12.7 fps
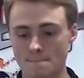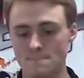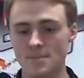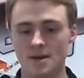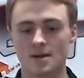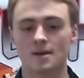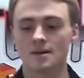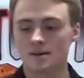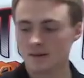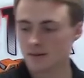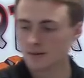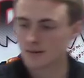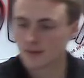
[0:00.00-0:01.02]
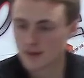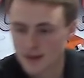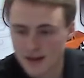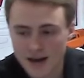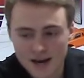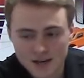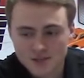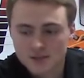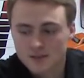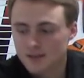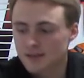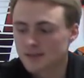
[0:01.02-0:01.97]
big it
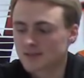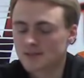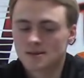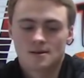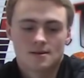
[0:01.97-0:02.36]
actually is.